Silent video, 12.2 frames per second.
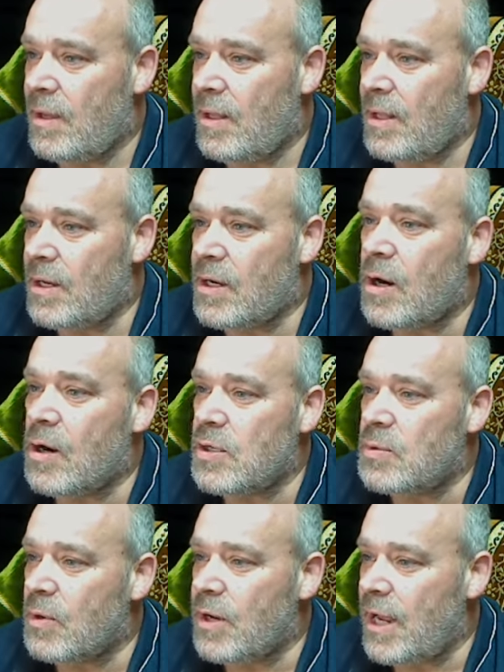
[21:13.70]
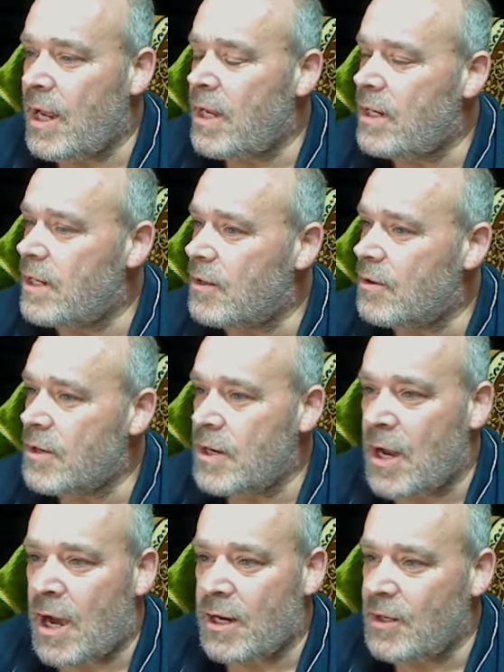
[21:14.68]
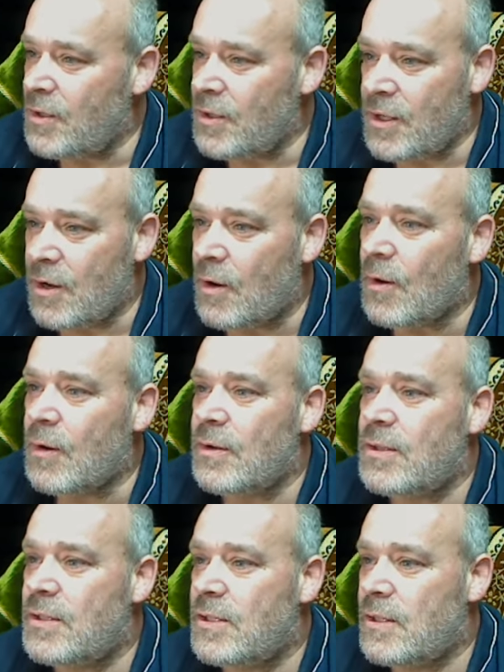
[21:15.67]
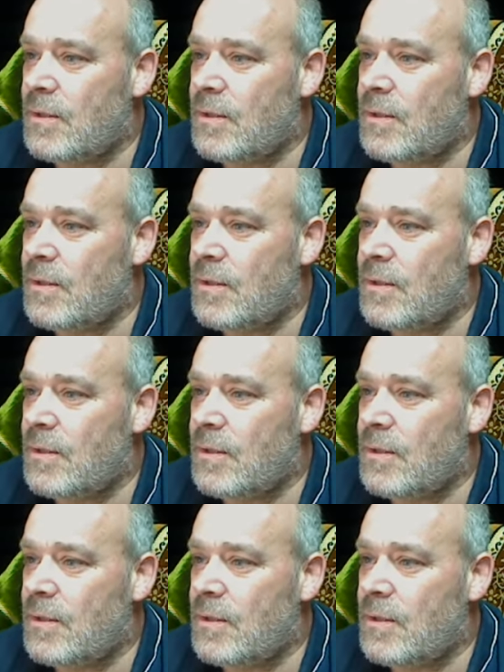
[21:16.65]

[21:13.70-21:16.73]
The cards we're handed are not good cards.